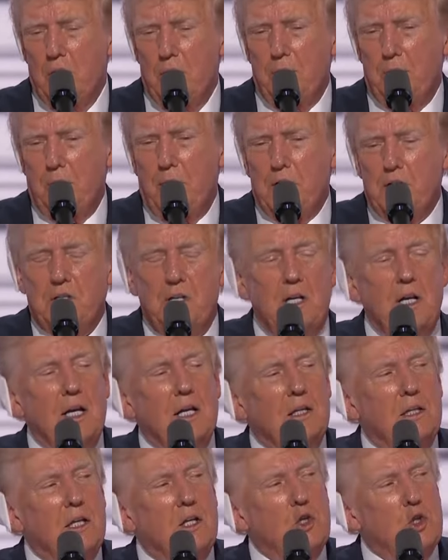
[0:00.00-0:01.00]

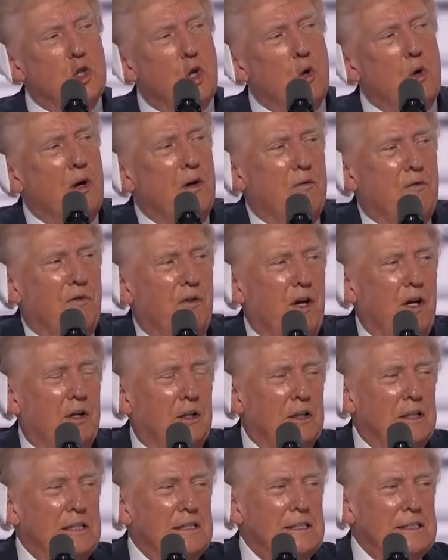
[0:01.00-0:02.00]
unprecedented, so unfair.